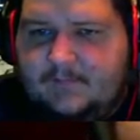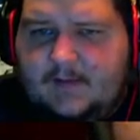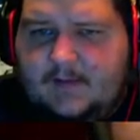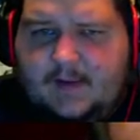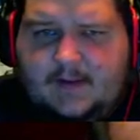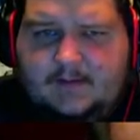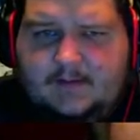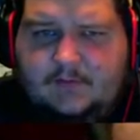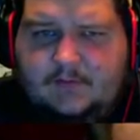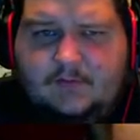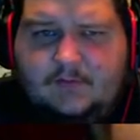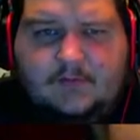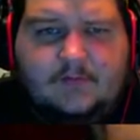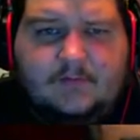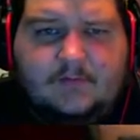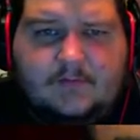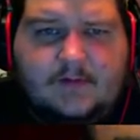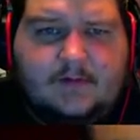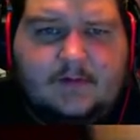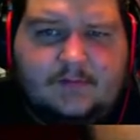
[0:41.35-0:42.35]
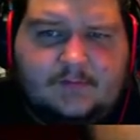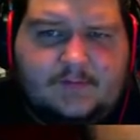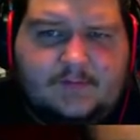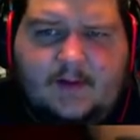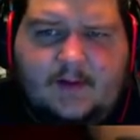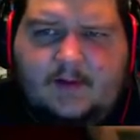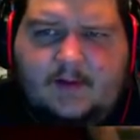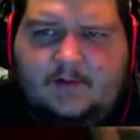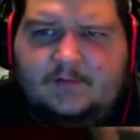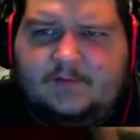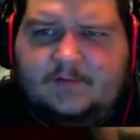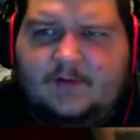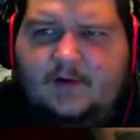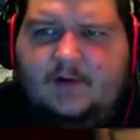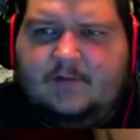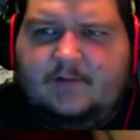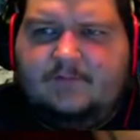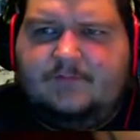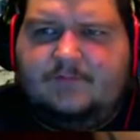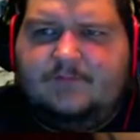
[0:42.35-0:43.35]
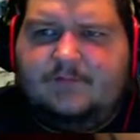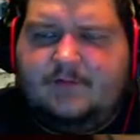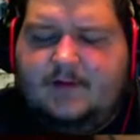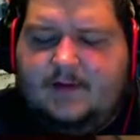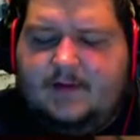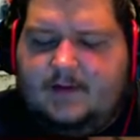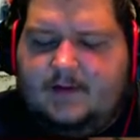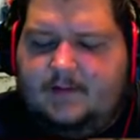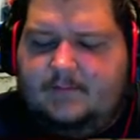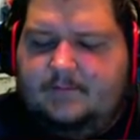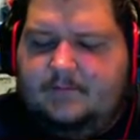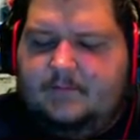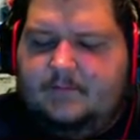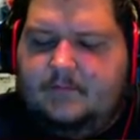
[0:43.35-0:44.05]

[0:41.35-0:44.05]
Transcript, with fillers: and you can get $3 off um,